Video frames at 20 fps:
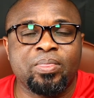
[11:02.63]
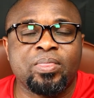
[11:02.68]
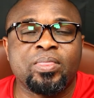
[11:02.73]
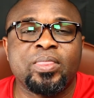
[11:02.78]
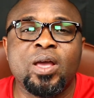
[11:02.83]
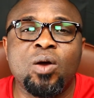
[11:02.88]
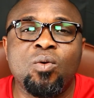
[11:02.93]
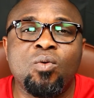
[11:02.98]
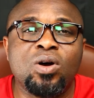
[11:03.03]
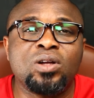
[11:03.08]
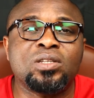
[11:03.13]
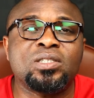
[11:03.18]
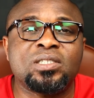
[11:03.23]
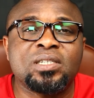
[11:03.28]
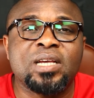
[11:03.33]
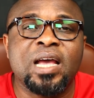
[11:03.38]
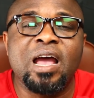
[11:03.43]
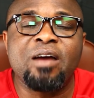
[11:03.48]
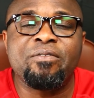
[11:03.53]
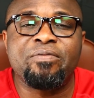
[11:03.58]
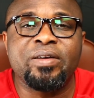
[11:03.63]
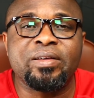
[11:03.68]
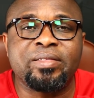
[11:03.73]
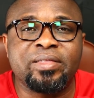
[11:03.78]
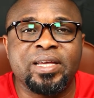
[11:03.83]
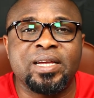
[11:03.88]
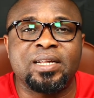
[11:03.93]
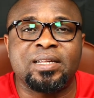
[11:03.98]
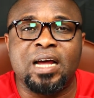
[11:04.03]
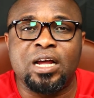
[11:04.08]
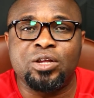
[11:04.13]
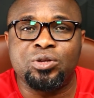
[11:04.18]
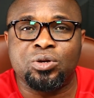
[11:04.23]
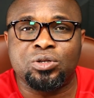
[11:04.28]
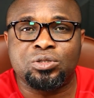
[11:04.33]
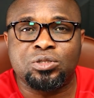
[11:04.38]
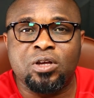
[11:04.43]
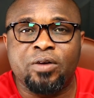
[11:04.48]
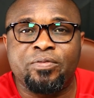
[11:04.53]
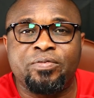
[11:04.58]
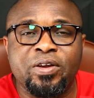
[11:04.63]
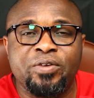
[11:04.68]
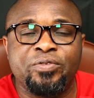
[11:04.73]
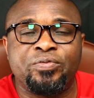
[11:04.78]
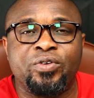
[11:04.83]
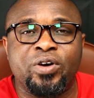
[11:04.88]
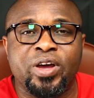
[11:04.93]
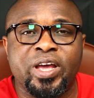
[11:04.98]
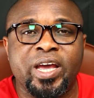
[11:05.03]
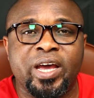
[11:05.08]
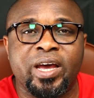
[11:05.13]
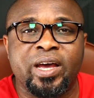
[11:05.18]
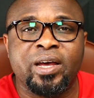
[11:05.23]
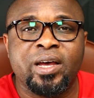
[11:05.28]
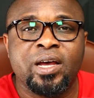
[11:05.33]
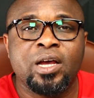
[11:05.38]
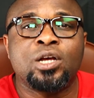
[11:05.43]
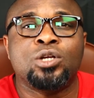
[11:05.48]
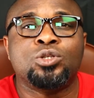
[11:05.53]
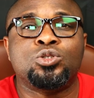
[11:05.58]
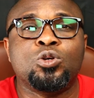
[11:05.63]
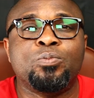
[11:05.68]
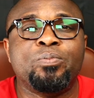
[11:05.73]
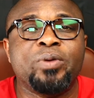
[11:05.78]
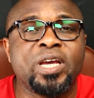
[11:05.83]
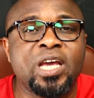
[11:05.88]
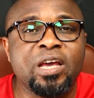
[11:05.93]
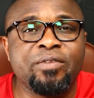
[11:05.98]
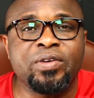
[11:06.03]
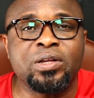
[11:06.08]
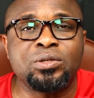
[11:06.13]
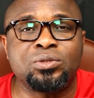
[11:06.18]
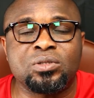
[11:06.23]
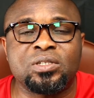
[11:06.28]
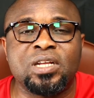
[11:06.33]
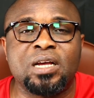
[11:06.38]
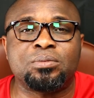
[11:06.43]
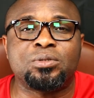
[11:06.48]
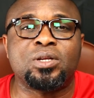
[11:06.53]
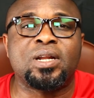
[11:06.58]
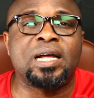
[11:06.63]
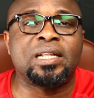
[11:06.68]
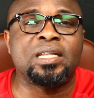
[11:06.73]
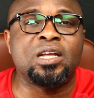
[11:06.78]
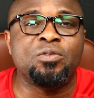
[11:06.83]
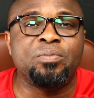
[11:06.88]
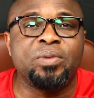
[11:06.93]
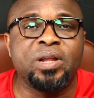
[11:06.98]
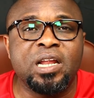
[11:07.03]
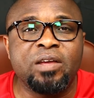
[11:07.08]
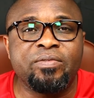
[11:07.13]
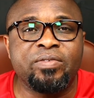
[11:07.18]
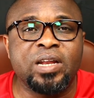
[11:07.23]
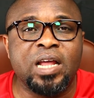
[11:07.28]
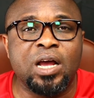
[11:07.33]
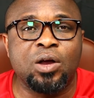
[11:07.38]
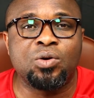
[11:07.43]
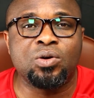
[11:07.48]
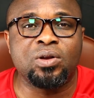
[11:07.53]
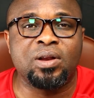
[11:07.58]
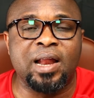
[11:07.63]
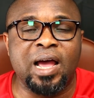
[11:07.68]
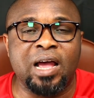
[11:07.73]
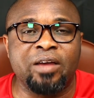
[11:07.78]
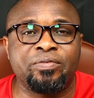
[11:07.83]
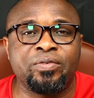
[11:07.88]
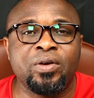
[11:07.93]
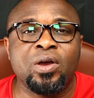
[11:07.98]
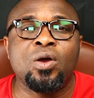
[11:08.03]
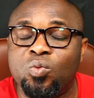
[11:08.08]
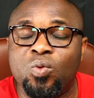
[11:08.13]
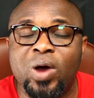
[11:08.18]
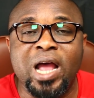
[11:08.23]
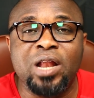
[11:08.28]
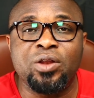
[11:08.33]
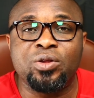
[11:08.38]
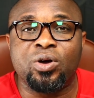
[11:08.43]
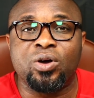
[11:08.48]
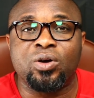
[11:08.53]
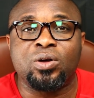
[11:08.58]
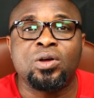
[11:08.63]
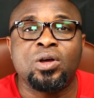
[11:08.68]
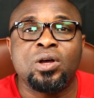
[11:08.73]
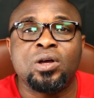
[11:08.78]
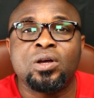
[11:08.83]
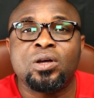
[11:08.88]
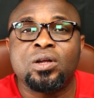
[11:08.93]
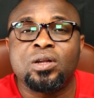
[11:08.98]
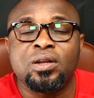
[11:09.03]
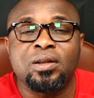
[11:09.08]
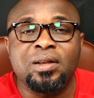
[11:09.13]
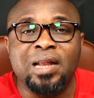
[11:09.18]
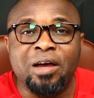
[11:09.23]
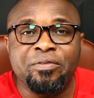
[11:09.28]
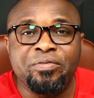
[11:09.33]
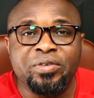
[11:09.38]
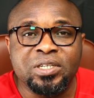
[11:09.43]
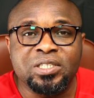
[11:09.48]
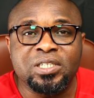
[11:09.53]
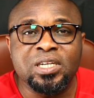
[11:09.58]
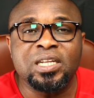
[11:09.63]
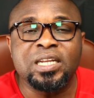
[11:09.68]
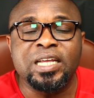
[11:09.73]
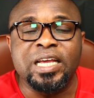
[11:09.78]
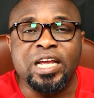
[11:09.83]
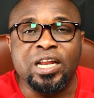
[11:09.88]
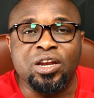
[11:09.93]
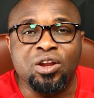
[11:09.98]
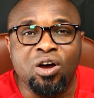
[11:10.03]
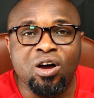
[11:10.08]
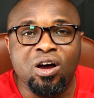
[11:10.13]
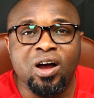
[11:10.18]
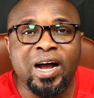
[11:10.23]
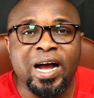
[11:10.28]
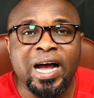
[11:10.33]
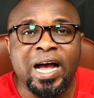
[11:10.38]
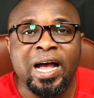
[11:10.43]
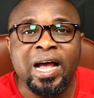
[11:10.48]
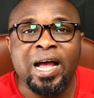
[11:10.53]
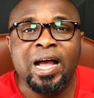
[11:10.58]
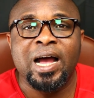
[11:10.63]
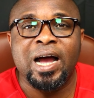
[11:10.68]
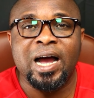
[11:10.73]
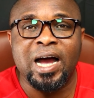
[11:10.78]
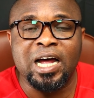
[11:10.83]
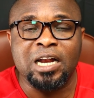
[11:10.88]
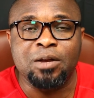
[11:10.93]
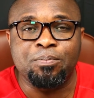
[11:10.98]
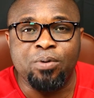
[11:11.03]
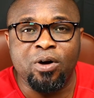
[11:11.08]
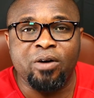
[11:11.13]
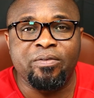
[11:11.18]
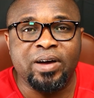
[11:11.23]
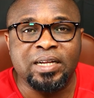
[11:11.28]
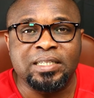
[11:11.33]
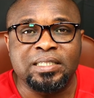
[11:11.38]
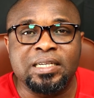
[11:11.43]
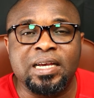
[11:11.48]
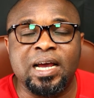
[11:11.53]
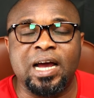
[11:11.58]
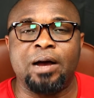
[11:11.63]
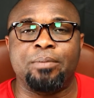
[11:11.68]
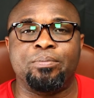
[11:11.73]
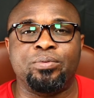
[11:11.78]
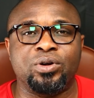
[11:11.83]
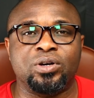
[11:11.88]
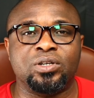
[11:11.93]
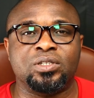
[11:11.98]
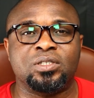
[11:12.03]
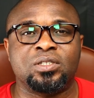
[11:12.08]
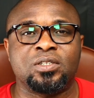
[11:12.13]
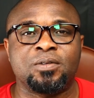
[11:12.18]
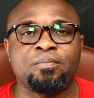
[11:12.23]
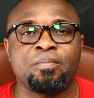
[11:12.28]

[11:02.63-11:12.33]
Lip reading: They want everything that you're suffering for here to be given to them so that they'll be living a good life while you're lavishing in hunger and poverty abroad.